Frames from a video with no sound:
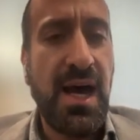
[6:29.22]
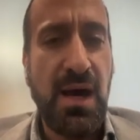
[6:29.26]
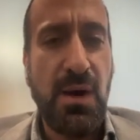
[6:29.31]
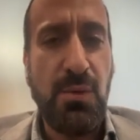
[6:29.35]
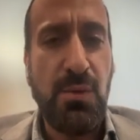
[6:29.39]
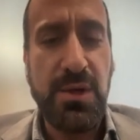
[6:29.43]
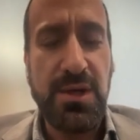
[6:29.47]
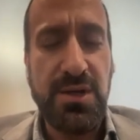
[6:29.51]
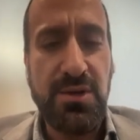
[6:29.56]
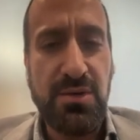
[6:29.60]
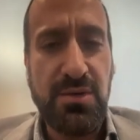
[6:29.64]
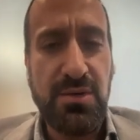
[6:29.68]

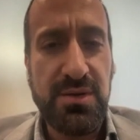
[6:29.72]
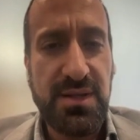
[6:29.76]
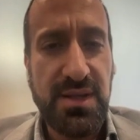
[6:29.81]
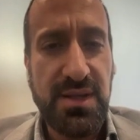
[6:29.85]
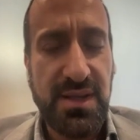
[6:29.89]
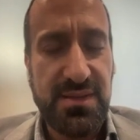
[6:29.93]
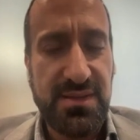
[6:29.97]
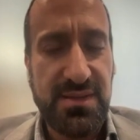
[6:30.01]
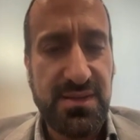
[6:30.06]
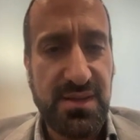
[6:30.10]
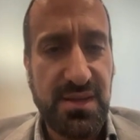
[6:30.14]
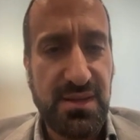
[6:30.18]
We know
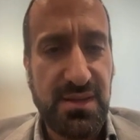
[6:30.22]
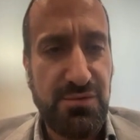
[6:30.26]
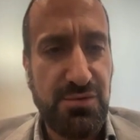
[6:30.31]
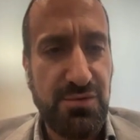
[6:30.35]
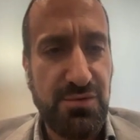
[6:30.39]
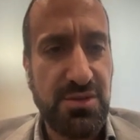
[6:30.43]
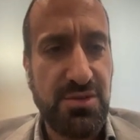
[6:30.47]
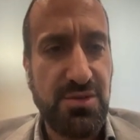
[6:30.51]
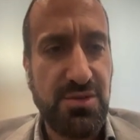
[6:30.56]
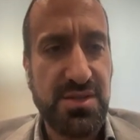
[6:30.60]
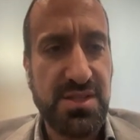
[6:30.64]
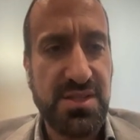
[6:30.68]
that
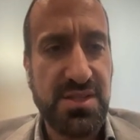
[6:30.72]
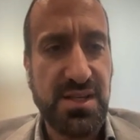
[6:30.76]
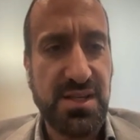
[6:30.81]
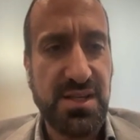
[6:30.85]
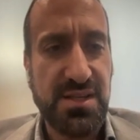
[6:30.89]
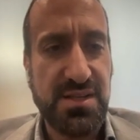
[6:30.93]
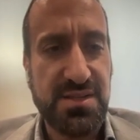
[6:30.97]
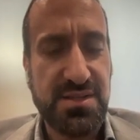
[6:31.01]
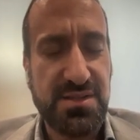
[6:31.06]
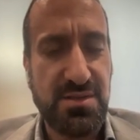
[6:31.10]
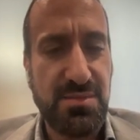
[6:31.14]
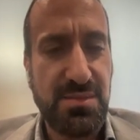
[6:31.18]
fructose
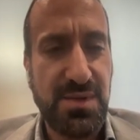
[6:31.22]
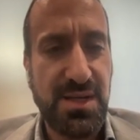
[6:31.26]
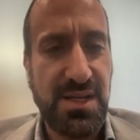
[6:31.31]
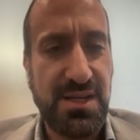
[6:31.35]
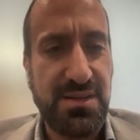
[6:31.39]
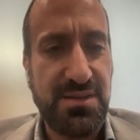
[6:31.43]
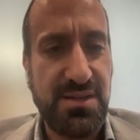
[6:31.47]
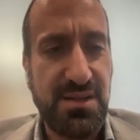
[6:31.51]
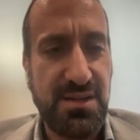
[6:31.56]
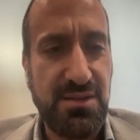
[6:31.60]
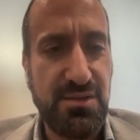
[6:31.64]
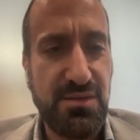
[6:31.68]
can
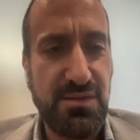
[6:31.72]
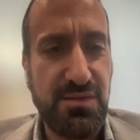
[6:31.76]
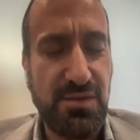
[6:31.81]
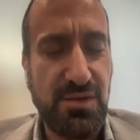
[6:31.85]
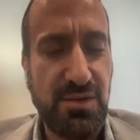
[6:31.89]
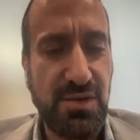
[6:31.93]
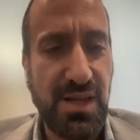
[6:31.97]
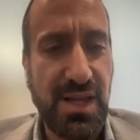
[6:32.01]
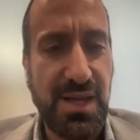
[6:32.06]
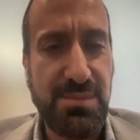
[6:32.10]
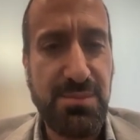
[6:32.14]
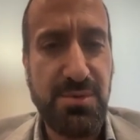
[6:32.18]
stimulate de
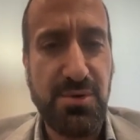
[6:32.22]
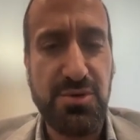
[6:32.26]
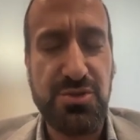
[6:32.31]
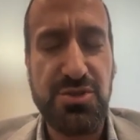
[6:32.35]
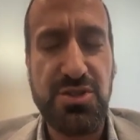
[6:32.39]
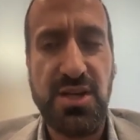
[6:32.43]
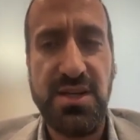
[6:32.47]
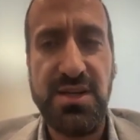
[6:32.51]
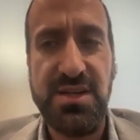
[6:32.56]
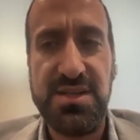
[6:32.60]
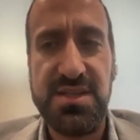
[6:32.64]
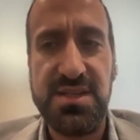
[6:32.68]
novo
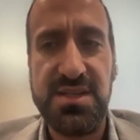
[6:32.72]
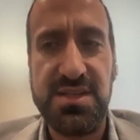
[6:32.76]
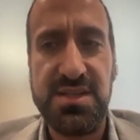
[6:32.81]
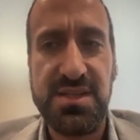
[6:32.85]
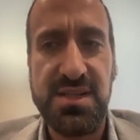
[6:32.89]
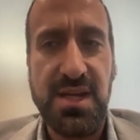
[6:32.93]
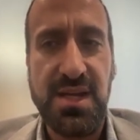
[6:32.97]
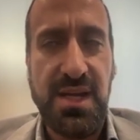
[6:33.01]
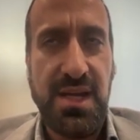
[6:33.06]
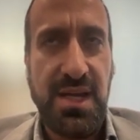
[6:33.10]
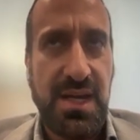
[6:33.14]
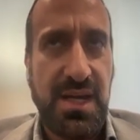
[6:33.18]
lipogenesis.
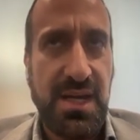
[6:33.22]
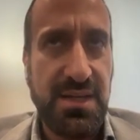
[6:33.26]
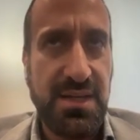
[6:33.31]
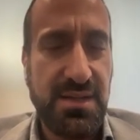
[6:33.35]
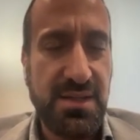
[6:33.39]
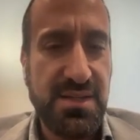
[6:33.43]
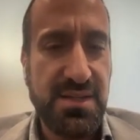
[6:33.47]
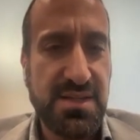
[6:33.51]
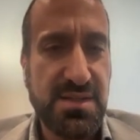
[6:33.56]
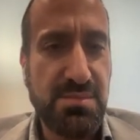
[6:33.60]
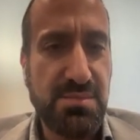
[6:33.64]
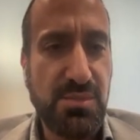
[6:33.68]
It
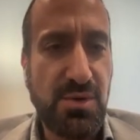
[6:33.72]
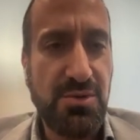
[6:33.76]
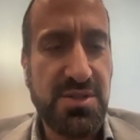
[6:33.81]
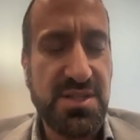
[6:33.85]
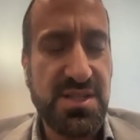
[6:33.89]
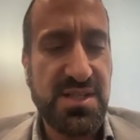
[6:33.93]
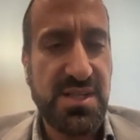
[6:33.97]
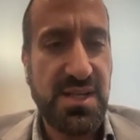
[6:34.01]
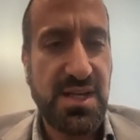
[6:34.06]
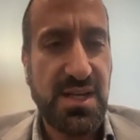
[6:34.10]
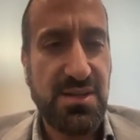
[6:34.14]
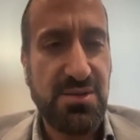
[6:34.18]
is more
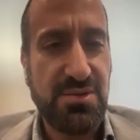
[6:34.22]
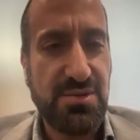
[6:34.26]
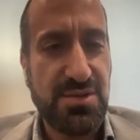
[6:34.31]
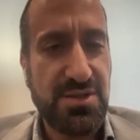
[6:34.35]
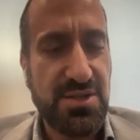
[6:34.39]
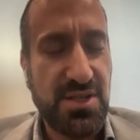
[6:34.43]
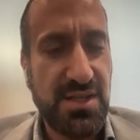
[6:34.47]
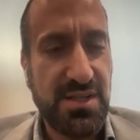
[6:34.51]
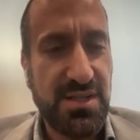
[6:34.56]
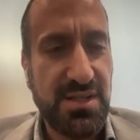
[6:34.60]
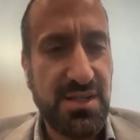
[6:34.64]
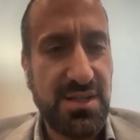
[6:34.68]

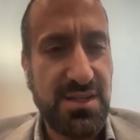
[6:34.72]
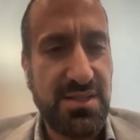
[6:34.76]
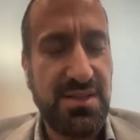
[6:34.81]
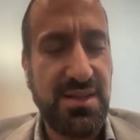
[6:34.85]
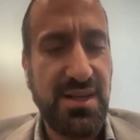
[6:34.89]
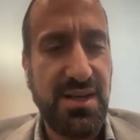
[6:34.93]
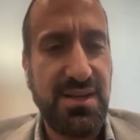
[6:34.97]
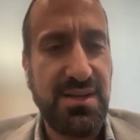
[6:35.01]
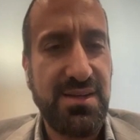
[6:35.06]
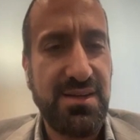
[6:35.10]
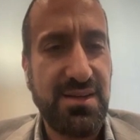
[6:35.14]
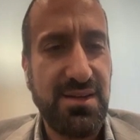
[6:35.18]
steatogenic
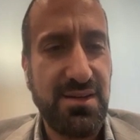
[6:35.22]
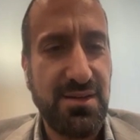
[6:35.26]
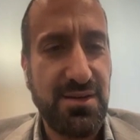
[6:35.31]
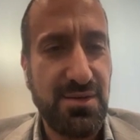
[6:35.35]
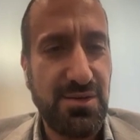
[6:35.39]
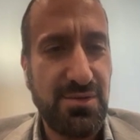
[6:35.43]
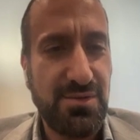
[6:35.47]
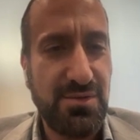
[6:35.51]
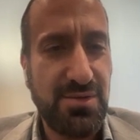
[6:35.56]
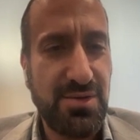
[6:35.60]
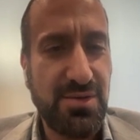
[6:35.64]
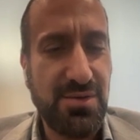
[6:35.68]
than
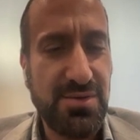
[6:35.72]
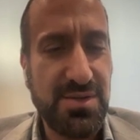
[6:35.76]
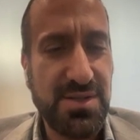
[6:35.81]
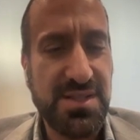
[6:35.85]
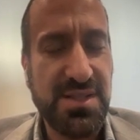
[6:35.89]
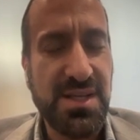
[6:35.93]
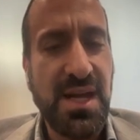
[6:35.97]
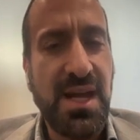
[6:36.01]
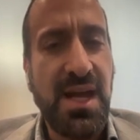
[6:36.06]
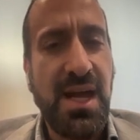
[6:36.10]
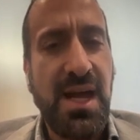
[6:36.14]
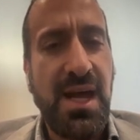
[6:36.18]

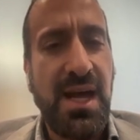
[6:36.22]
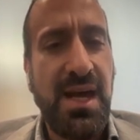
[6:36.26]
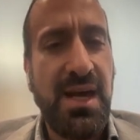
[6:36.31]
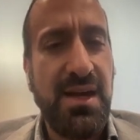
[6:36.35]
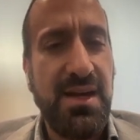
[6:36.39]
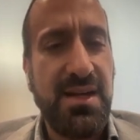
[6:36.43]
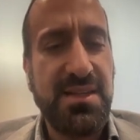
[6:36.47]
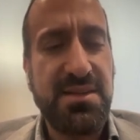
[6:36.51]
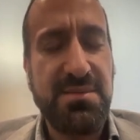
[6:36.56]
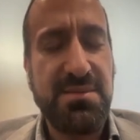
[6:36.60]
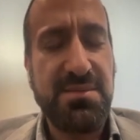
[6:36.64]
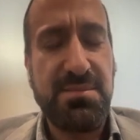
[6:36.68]
glucose.
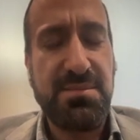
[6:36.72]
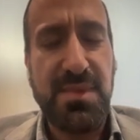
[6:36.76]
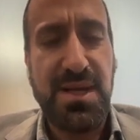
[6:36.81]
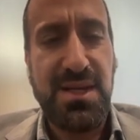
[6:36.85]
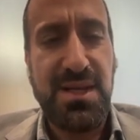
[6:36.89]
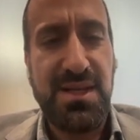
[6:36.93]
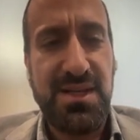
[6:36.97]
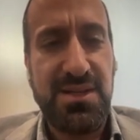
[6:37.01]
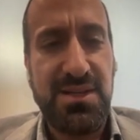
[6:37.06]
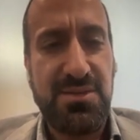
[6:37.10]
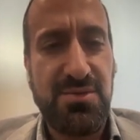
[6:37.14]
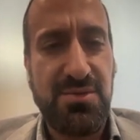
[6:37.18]
It may
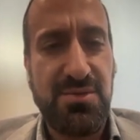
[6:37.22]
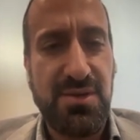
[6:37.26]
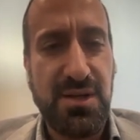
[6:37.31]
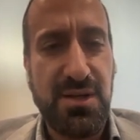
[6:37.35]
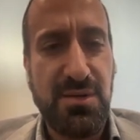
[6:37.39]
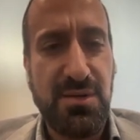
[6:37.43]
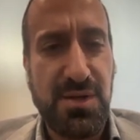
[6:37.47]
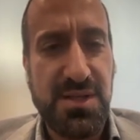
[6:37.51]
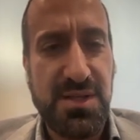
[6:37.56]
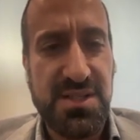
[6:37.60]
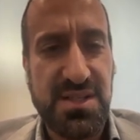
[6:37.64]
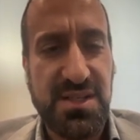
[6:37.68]
lead to
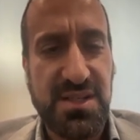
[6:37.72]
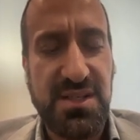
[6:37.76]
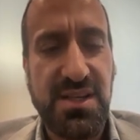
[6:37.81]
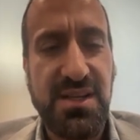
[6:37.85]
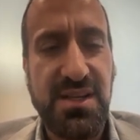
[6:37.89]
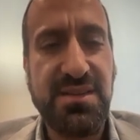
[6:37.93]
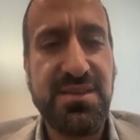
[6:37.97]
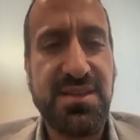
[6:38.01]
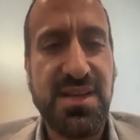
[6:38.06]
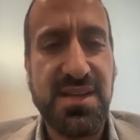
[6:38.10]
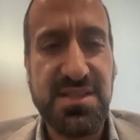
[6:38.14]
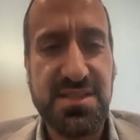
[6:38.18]
increase in
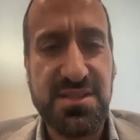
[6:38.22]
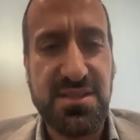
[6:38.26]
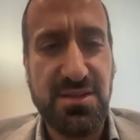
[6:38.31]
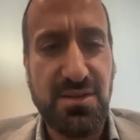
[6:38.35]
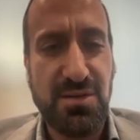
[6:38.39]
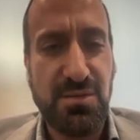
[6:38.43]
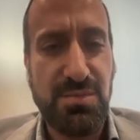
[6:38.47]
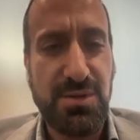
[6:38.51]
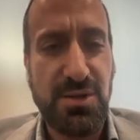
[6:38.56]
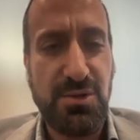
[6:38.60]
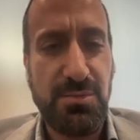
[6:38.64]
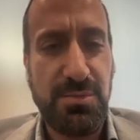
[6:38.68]

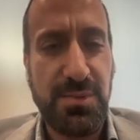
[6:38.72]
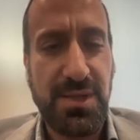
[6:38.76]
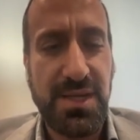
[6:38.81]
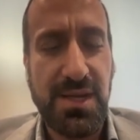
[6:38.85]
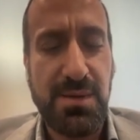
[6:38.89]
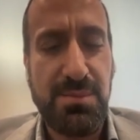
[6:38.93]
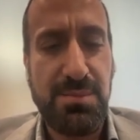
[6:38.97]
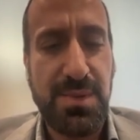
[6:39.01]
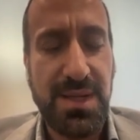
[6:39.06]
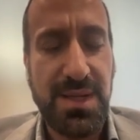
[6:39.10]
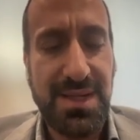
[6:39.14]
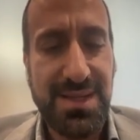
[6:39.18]
intestinal
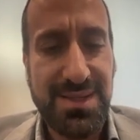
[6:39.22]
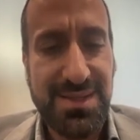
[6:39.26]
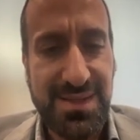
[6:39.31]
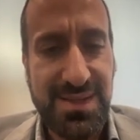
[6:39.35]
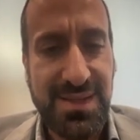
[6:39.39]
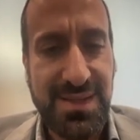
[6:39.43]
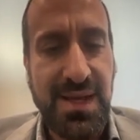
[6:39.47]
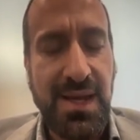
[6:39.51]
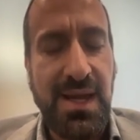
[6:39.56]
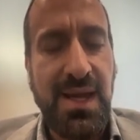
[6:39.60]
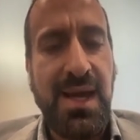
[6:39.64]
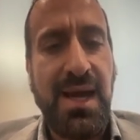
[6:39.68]

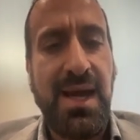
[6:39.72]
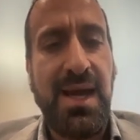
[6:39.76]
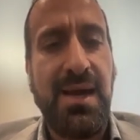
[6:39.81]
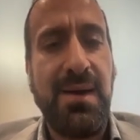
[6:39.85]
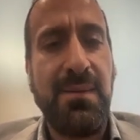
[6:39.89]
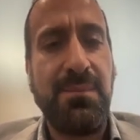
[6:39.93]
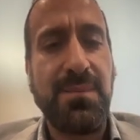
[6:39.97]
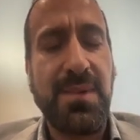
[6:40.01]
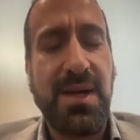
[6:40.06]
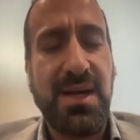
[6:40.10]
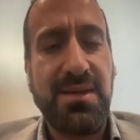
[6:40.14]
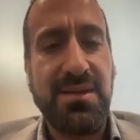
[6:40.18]
permeability,
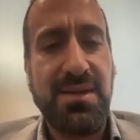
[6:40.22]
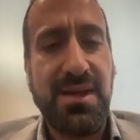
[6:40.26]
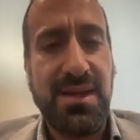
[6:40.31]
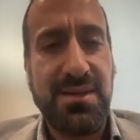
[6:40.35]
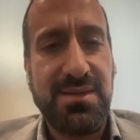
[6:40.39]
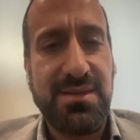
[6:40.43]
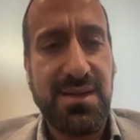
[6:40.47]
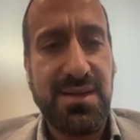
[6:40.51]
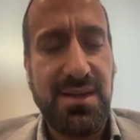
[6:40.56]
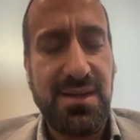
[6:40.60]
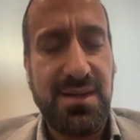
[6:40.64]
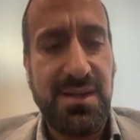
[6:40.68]
and
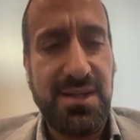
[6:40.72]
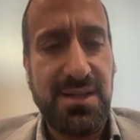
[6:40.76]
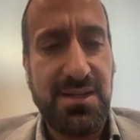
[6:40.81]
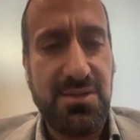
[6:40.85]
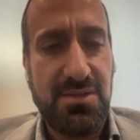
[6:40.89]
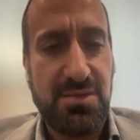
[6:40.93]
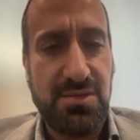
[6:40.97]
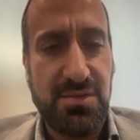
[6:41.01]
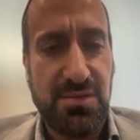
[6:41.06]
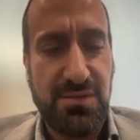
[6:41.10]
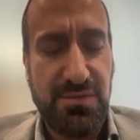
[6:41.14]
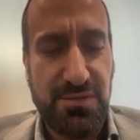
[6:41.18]
that can lead
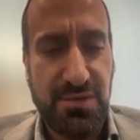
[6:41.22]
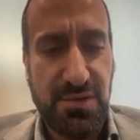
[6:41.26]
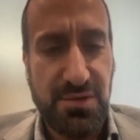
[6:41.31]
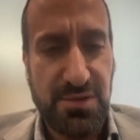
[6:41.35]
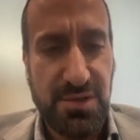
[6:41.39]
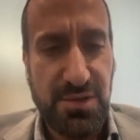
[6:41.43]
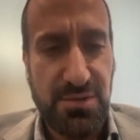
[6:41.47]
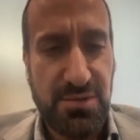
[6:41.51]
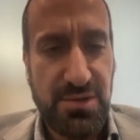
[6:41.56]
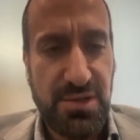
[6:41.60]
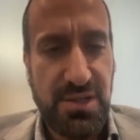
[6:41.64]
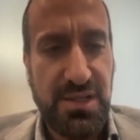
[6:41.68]
to
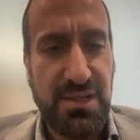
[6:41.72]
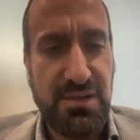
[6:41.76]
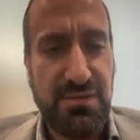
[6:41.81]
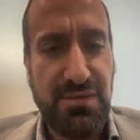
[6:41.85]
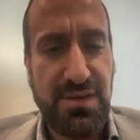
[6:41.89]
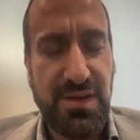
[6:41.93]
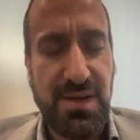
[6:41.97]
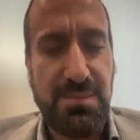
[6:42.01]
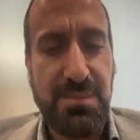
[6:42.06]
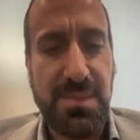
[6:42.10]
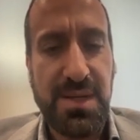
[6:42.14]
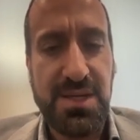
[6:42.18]
further
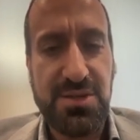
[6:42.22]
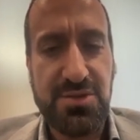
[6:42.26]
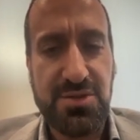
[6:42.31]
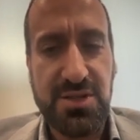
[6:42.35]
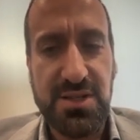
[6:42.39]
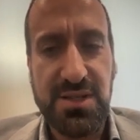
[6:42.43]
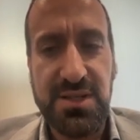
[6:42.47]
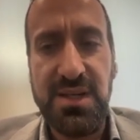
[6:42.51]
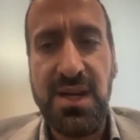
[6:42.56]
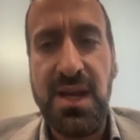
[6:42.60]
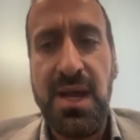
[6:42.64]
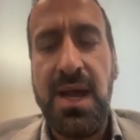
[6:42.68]

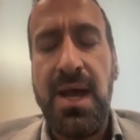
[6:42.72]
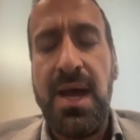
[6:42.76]
inflammation.